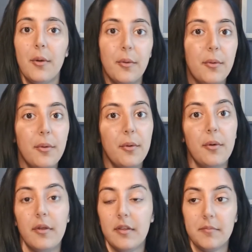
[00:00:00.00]

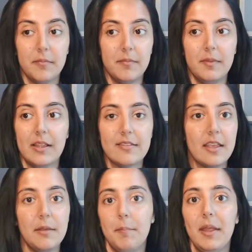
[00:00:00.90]
or let's
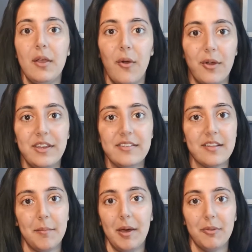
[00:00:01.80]
say being honest
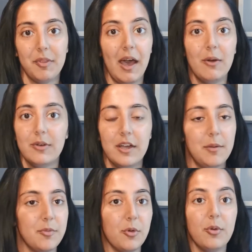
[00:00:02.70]
about the
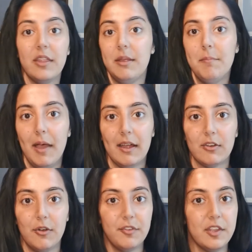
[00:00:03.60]
outcomes or the impact
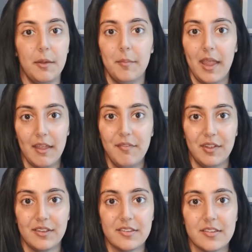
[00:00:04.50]
of certain
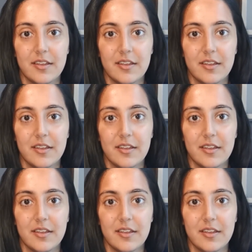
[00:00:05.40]
behaviours.